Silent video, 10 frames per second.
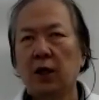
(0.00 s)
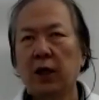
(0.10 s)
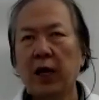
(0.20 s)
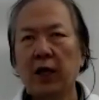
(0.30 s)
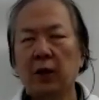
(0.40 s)

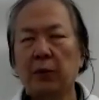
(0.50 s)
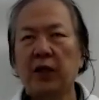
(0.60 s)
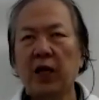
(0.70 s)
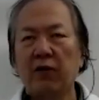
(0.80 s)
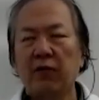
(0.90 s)
the
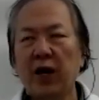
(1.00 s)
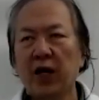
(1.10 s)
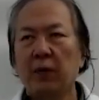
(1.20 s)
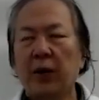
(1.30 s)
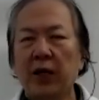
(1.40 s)
PDF
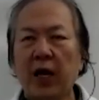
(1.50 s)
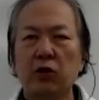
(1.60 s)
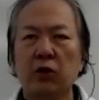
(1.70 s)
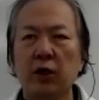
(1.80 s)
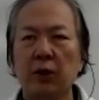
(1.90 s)
file, but
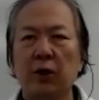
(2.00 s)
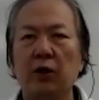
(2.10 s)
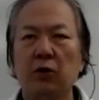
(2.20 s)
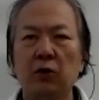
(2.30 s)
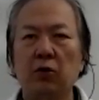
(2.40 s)
actually
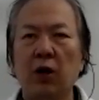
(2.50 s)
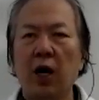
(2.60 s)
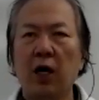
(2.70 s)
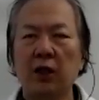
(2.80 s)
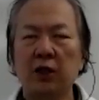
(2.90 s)
belong to
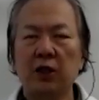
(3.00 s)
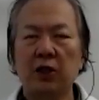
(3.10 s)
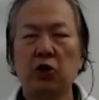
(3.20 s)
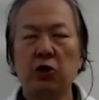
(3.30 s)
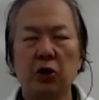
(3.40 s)
us
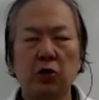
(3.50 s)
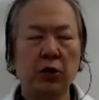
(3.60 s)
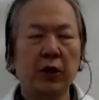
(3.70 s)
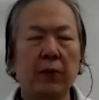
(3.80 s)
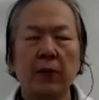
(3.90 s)
is unit
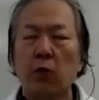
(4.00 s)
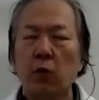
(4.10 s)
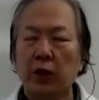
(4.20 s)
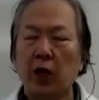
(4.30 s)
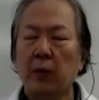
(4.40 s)
3.
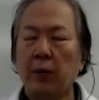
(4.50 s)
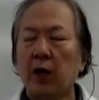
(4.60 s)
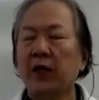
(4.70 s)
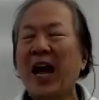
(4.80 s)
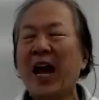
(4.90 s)
We talk
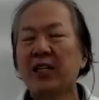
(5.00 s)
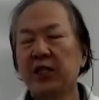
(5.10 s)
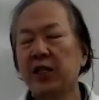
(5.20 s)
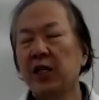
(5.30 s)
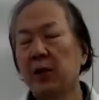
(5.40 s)
about the
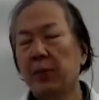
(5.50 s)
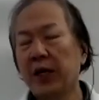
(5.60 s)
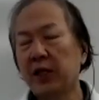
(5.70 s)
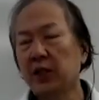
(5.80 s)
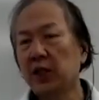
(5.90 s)
acid and the
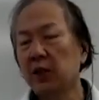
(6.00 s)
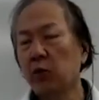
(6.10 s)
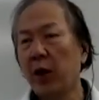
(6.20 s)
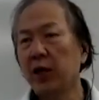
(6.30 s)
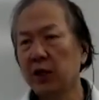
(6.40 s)
base.
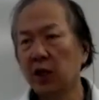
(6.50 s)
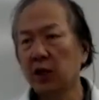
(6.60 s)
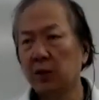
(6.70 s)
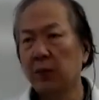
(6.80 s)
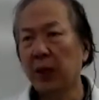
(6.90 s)
This one is
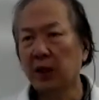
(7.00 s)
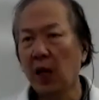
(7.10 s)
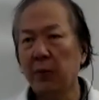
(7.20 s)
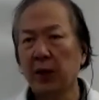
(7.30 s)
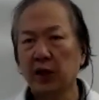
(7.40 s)
a big
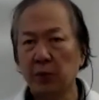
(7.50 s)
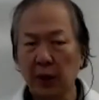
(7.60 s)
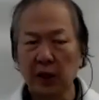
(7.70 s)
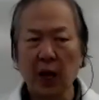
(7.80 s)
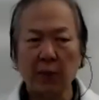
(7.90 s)
topics.
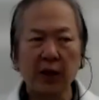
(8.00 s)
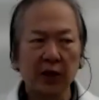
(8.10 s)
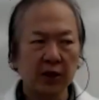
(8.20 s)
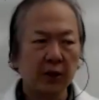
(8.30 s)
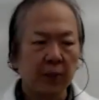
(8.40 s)

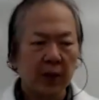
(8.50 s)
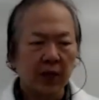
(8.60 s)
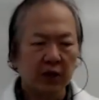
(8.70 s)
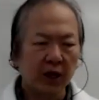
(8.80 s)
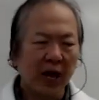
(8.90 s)

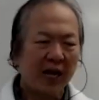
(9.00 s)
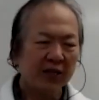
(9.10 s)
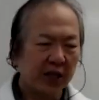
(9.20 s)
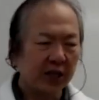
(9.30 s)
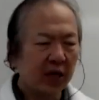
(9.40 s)
So
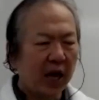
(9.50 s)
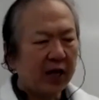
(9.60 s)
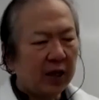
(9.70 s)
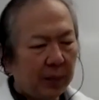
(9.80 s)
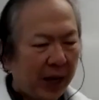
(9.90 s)
acid
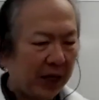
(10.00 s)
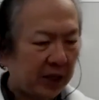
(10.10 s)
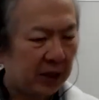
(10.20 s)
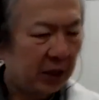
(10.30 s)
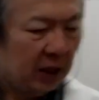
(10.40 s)
and the
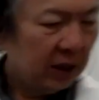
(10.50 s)
base.